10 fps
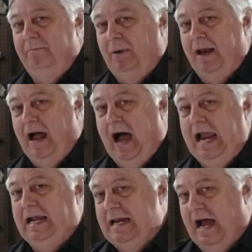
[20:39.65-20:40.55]
but
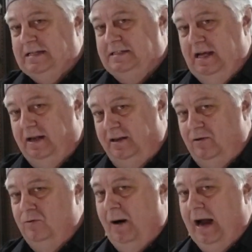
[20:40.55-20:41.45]
I cannot see it
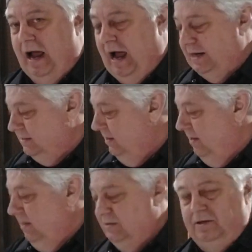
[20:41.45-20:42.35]
through my eyes.
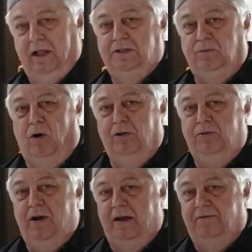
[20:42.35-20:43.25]
So let's roll
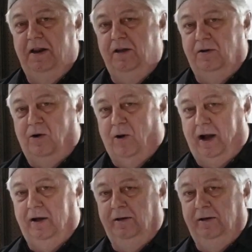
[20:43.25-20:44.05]
through that video quick.